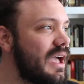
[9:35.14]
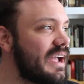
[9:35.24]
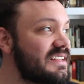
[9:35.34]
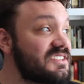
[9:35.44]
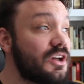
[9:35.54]

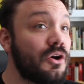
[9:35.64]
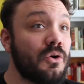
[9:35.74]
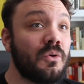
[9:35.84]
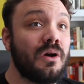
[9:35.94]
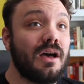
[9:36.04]
And
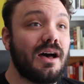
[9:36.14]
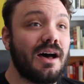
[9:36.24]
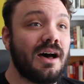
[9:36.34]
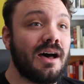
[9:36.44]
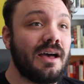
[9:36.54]
so,
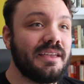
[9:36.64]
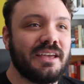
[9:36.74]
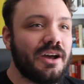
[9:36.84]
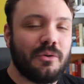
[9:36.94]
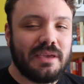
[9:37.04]
uh,
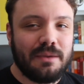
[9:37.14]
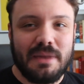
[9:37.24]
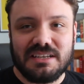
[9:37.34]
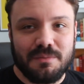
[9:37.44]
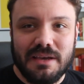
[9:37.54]
you know, he
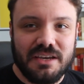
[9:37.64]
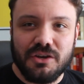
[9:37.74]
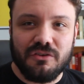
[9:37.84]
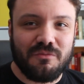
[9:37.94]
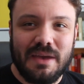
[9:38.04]
makes a big
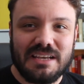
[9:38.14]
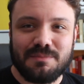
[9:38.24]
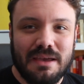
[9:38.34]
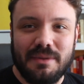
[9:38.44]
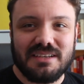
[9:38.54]
goof, makes
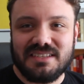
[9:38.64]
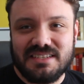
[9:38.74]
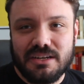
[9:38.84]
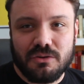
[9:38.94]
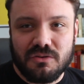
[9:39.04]
maybe a
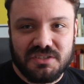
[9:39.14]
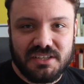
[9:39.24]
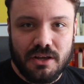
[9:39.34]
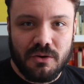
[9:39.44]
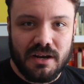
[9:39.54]
satirical
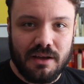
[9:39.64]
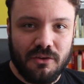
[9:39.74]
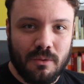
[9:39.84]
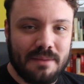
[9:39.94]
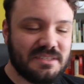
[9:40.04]
slogan on
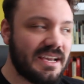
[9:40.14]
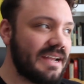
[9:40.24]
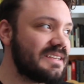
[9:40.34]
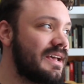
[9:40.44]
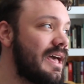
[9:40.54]
their
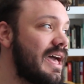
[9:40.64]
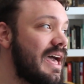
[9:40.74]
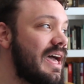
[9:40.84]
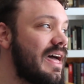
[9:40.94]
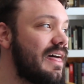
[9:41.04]
website.
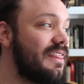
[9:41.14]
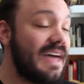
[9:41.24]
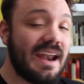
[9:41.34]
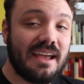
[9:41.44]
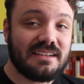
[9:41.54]

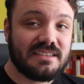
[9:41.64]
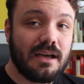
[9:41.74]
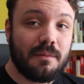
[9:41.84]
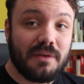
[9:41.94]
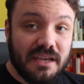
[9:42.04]
That ends
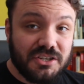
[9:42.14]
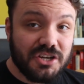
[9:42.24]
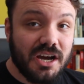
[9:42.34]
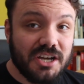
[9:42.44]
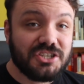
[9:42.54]
up in
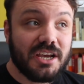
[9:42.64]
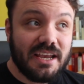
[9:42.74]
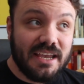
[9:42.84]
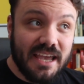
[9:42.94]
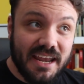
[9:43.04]
Josh
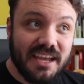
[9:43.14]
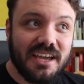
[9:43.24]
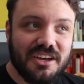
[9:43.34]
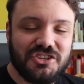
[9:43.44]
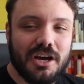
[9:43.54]

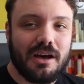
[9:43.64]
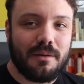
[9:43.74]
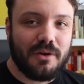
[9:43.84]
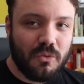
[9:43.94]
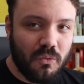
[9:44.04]
getting a
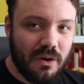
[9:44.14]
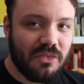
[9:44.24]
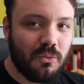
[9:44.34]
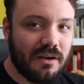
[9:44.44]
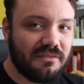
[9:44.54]
job
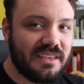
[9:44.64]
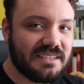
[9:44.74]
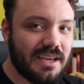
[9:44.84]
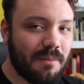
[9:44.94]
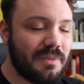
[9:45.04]
with one of
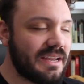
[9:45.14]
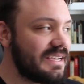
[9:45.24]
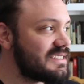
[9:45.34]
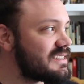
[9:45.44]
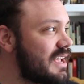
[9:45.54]
these
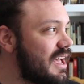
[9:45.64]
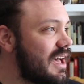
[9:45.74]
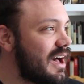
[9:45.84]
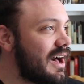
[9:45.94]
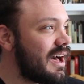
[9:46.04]
companies
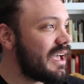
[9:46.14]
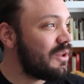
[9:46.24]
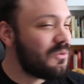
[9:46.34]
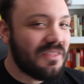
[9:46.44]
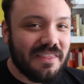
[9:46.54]
uh,
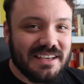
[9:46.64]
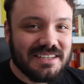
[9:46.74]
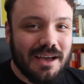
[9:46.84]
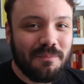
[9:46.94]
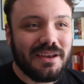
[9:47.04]
and this
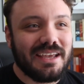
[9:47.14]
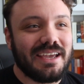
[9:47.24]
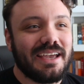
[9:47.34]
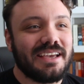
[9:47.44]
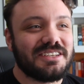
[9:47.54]

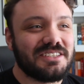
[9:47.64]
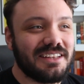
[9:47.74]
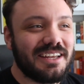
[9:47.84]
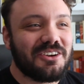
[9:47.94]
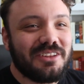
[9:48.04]
company is
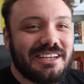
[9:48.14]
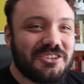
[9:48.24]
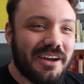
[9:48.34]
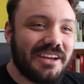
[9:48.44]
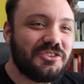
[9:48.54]
literally
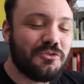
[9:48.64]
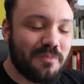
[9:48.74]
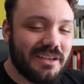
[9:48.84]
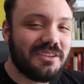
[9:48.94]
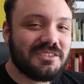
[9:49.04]
trying to
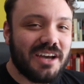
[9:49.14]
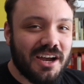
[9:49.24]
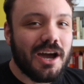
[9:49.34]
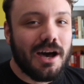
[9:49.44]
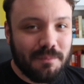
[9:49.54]
build
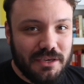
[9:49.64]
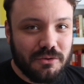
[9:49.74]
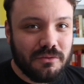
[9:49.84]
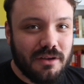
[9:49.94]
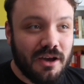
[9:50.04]
a
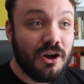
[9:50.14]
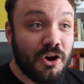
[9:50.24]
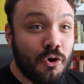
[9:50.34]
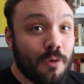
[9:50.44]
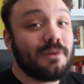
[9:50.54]
commune, a, a
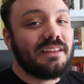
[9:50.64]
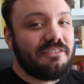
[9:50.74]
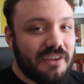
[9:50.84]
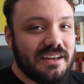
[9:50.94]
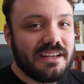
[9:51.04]
corporately
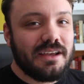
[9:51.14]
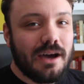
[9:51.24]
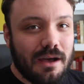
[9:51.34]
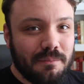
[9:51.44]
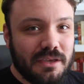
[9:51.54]
funded
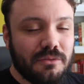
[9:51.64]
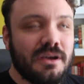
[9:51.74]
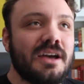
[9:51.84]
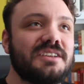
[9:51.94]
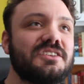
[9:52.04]
commune.
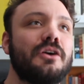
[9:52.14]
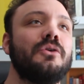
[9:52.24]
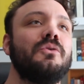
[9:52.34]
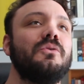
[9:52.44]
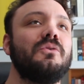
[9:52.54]

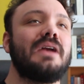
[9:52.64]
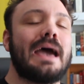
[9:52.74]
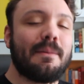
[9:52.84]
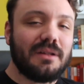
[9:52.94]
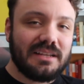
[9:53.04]
So
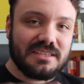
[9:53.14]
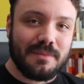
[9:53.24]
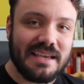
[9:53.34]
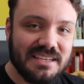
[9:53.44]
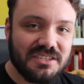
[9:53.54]

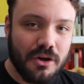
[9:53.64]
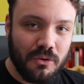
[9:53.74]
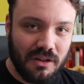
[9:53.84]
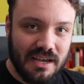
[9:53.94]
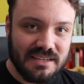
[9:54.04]
capitalism is
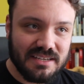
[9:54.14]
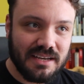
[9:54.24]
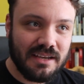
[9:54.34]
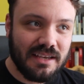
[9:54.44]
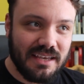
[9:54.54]

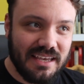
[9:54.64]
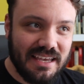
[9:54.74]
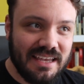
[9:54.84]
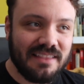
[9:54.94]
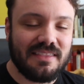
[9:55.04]
totalizing
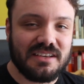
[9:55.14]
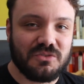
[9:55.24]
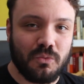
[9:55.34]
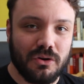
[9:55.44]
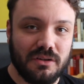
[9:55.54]
in
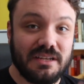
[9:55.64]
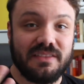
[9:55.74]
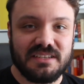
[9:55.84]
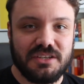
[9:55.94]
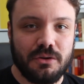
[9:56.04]
this world, in
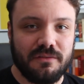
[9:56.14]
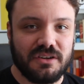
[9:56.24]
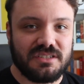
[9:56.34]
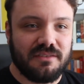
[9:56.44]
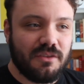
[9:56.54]
this
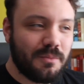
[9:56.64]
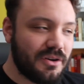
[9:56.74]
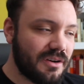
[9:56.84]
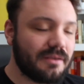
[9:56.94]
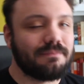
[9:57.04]
universe of the
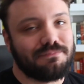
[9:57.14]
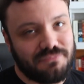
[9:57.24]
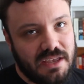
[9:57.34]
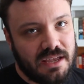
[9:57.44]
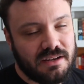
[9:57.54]
book,
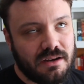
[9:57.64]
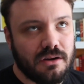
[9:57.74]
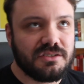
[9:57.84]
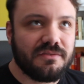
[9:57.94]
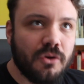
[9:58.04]
and in
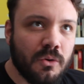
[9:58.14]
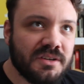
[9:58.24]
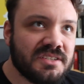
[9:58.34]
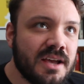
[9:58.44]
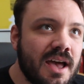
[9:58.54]
ours, of
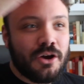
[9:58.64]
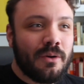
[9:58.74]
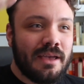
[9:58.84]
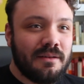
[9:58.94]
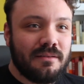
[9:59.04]
course. You know,
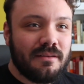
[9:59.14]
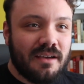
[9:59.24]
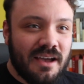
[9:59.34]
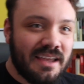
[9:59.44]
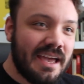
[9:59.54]
it
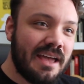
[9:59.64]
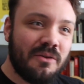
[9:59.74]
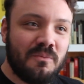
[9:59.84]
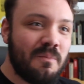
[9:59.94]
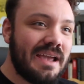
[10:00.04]

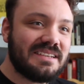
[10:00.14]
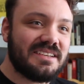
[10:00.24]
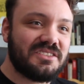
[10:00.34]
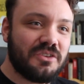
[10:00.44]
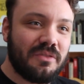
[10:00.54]
again makes
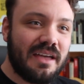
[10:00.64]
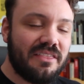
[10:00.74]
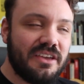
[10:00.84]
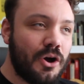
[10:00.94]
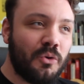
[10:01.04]
it so that
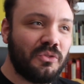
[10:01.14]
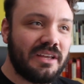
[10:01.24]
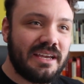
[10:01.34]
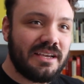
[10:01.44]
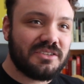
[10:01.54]
the
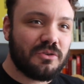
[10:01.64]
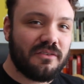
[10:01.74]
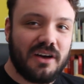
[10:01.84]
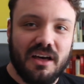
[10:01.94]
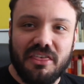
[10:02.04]
only sort
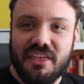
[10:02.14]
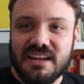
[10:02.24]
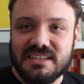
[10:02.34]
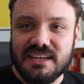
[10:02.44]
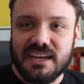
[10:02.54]
of
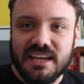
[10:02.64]
authentic,